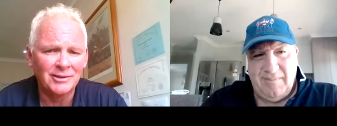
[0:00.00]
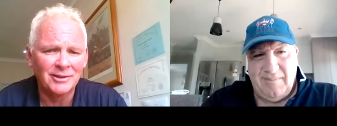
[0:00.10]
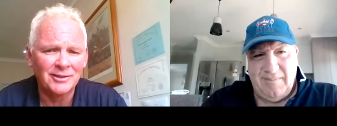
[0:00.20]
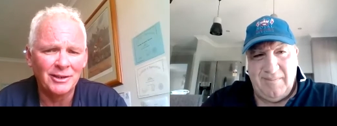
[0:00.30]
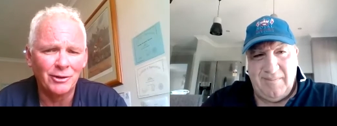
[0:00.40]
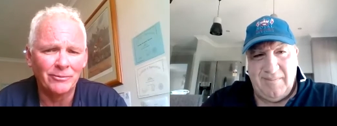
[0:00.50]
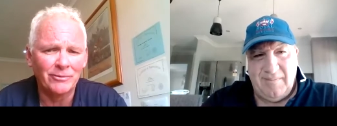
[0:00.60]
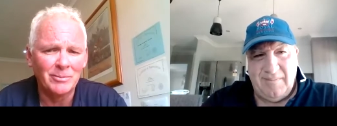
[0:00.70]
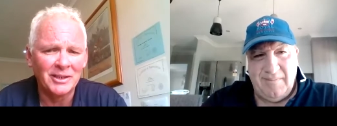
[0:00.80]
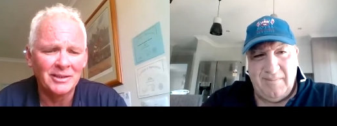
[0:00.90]
Speaker 1: And I said, not
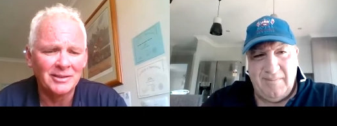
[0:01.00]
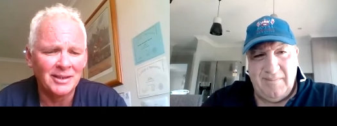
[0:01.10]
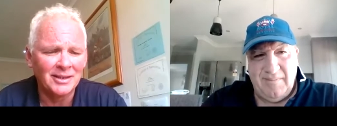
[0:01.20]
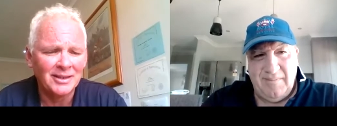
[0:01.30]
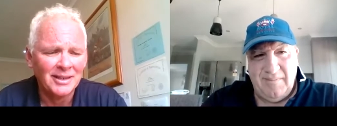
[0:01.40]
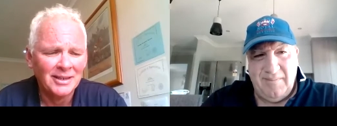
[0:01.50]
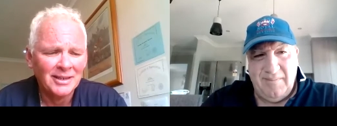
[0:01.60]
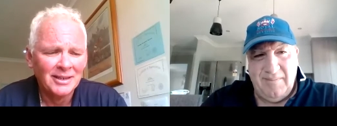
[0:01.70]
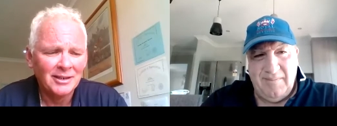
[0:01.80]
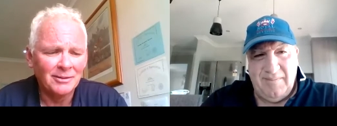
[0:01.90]
for me. So
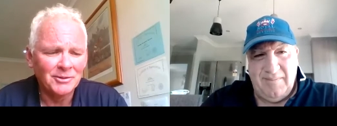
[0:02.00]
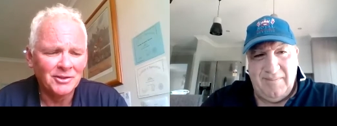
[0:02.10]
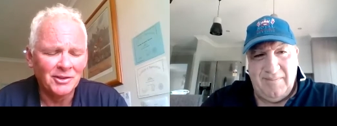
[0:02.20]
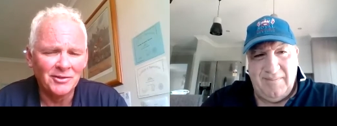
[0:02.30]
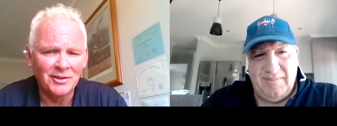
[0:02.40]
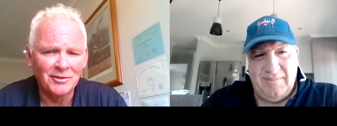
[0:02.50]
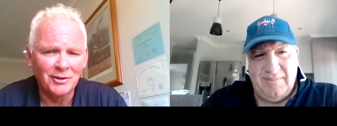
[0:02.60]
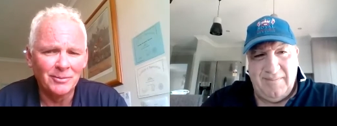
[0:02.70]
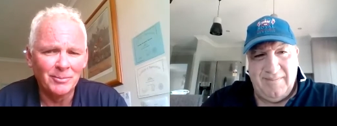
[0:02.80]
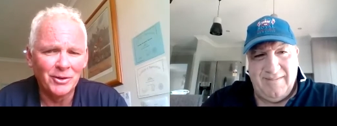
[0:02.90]
I'm just
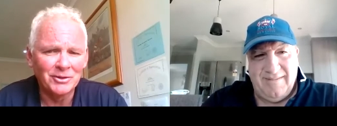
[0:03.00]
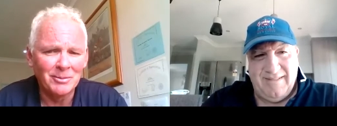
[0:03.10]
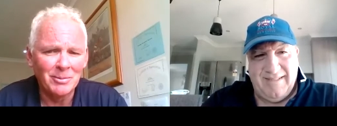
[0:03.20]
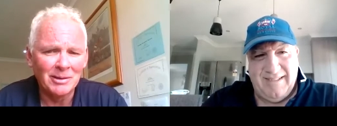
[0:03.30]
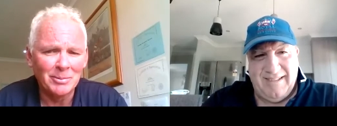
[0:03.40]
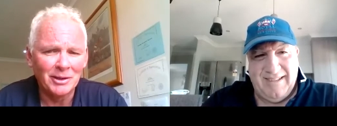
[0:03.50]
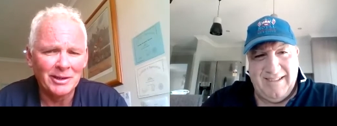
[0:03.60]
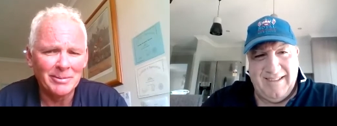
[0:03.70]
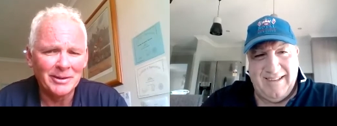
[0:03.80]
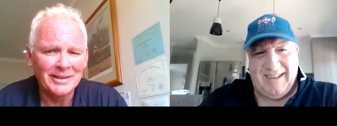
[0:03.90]
consistent on my tipping
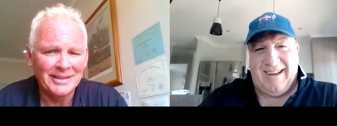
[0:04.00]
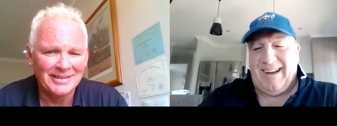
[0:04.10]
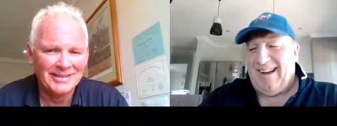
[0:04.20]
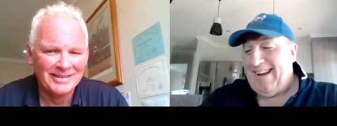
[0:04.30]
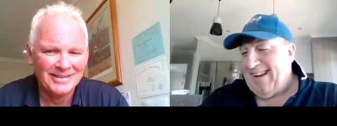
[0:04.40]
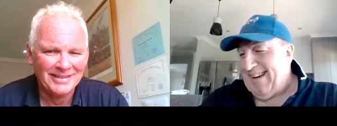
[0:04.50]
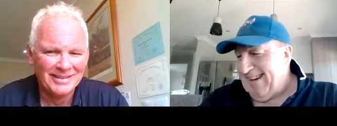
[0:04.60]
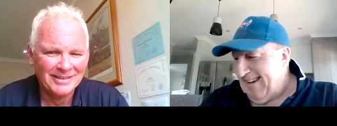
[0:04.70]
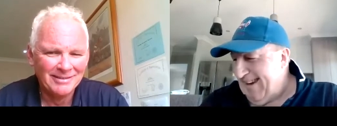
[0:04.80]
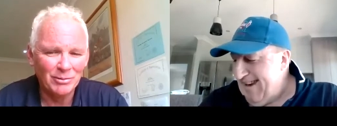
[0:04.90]
ability, Pete. But
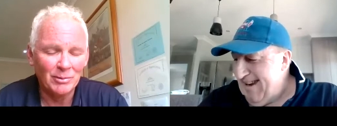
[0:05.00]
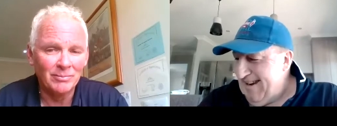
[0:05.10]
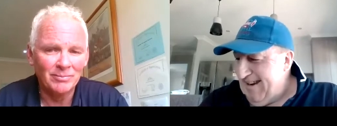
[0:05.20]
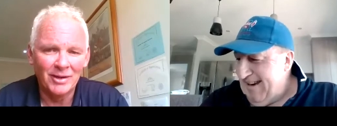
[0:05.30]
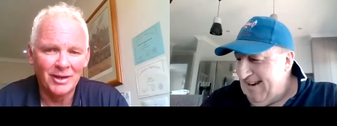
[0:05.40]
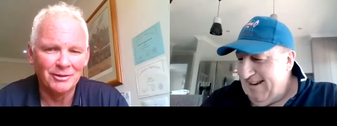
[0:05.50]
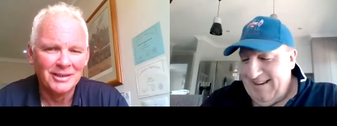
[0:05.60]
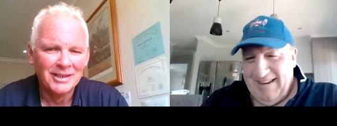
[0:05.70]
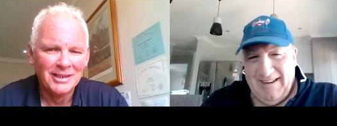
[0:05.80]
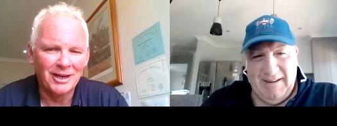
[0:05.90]
I,
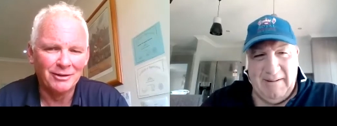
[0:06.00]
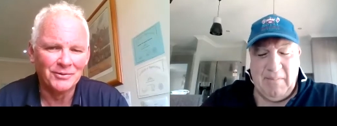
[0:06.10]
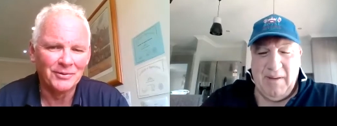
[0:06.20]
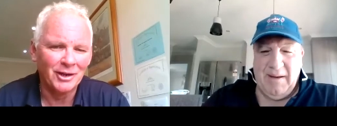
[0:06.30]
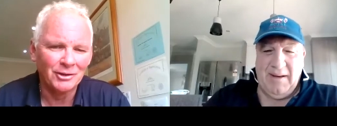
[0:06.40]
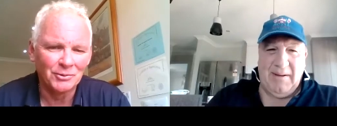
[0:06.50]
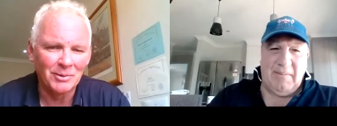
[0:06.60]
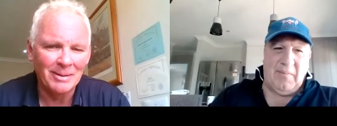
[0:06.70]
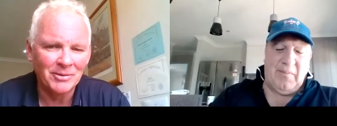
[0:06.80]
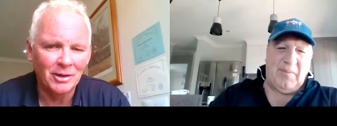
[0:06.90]
I, was, I was
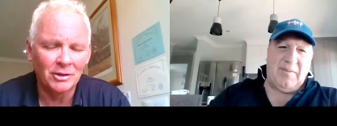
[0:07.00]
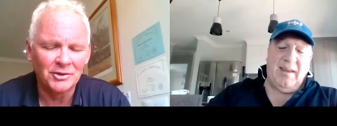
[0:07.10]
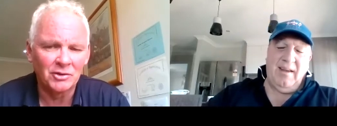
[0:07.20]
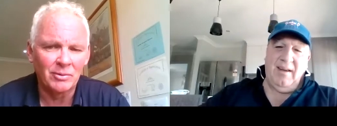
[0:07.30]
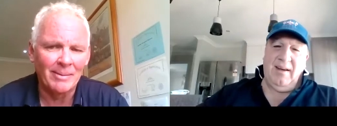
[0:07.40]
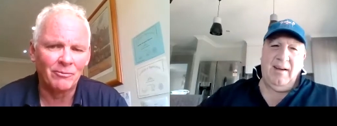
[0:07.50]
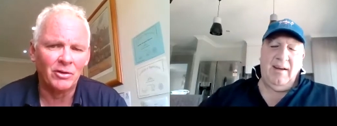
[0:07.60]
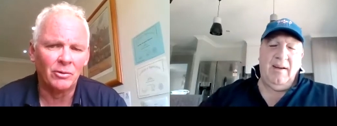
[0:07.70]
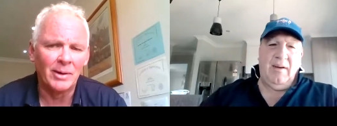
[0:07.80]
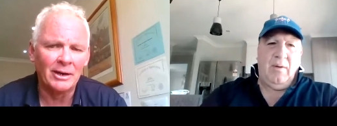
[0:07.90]
wrapped. I was just wrapped for
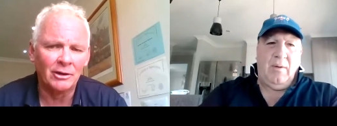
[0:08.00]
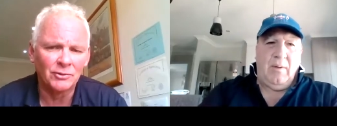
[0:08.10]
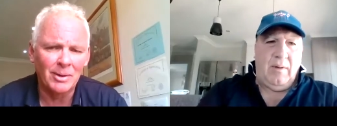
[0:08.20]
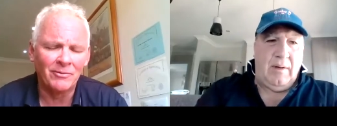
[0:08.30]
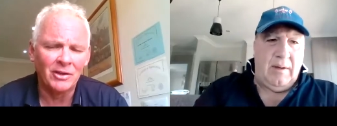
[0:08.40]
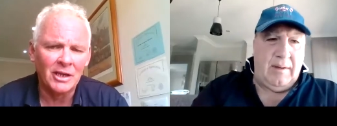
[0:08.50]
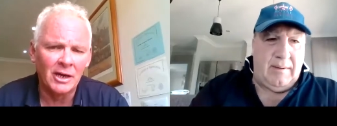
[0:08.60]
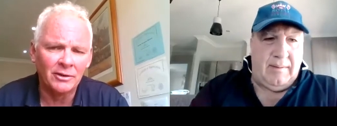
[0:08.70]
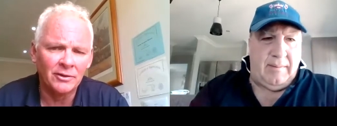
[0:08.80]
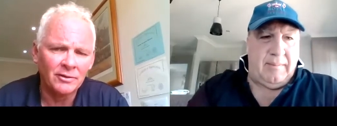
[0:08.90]
the run. I was wrapped for the
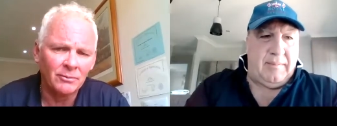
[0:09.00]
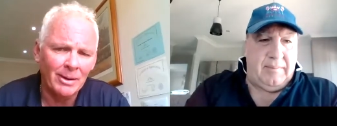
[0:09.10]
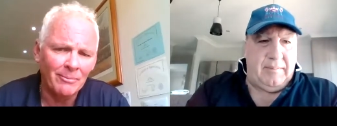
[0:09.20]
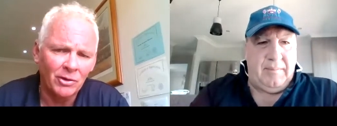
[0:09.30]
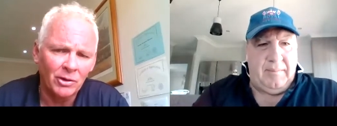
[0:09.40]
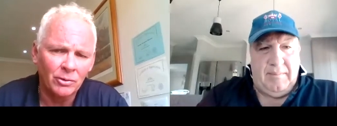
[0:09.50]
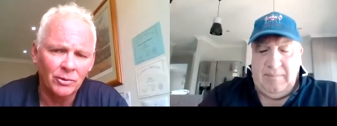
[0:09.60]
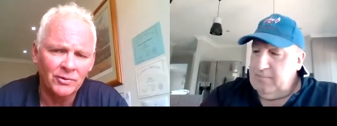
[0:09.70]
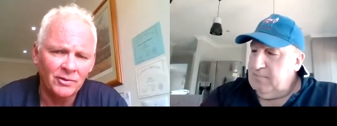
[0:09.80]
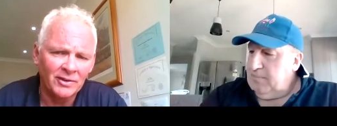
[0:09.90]
owners and wrapped for the
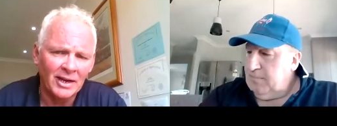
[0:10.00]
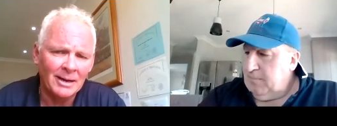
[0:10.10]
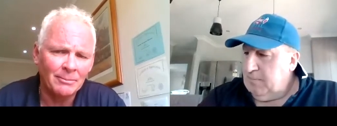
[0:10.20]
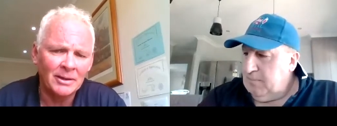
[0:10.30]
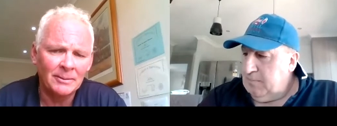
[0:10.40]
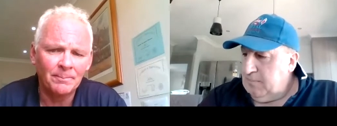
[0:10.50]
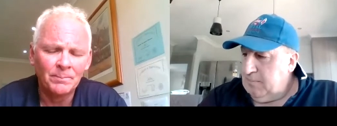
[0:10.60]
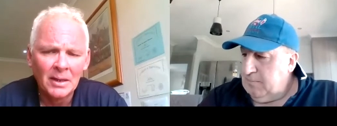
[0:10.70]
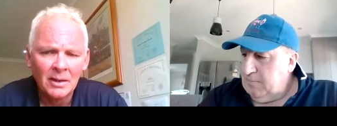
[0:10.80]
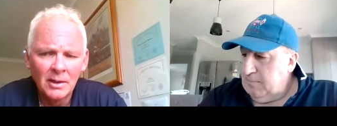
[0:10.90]
horse and Saab. Um,
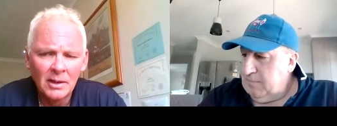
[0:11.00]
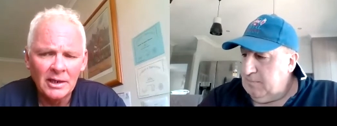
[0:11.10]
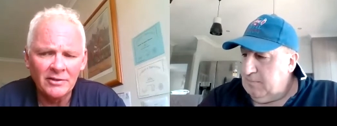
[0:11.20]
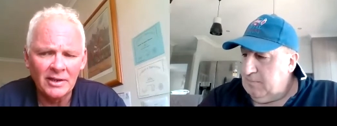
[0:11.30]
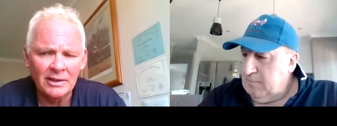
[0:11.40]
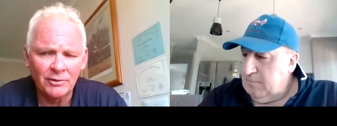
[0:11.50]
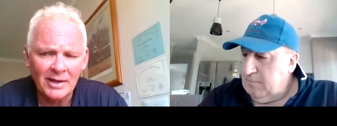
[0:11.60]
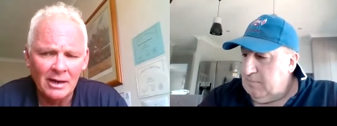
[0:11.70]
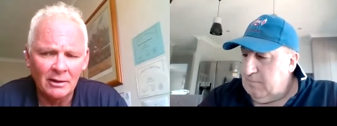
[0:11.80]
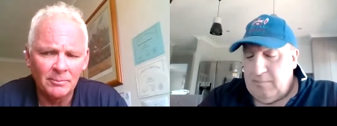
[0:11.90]
he said he was
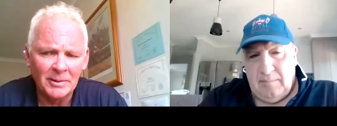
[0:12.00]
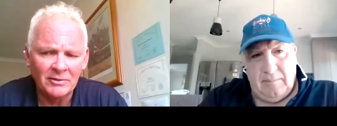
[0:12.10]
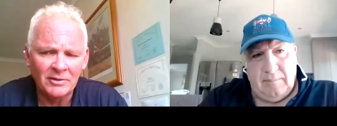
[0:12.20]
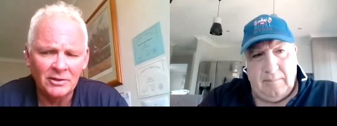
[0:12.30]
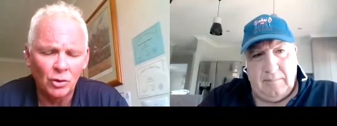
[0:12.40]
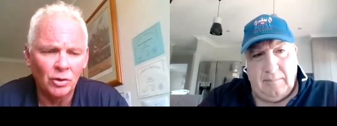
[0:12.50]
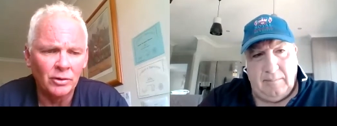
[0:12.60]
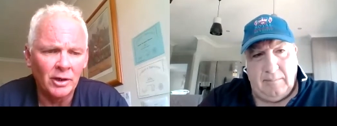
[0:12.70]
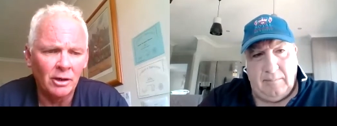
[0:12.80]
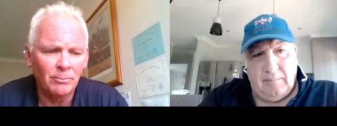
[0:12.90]
going the best he's
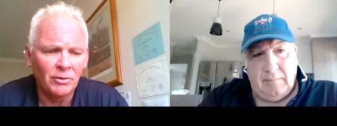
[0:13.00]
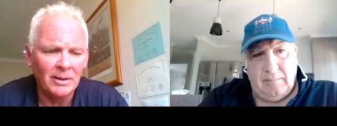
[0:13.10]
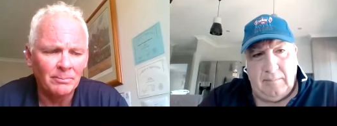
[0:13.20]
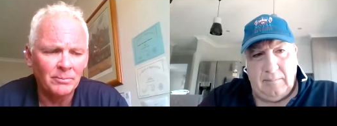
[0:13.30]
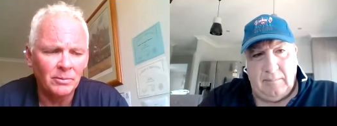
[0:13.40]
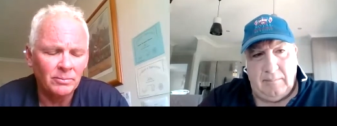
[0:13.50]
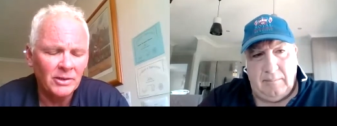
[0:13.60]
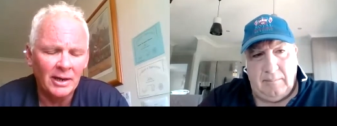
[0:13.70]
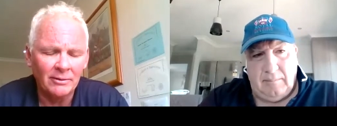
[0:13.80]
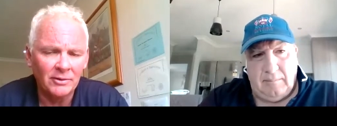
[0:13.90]
gone the whole prep,
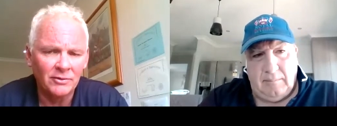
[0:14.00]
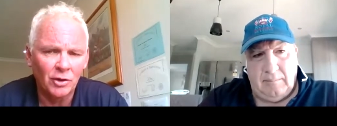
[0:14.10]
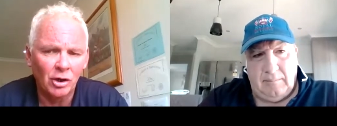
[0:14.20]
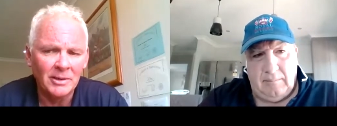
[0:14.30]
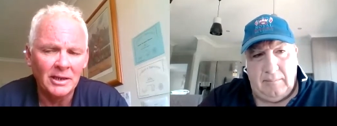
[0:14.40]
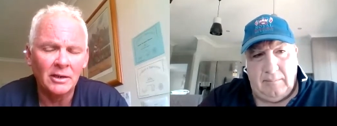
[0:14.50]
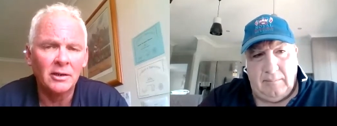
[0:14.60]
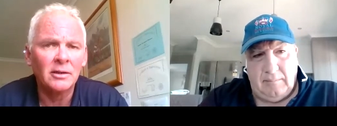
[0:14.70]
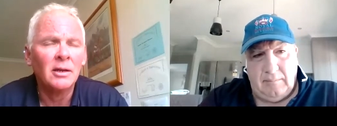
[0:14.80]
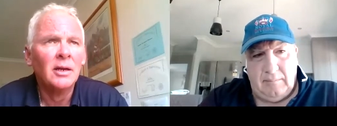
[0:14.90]
you know, this time in. And,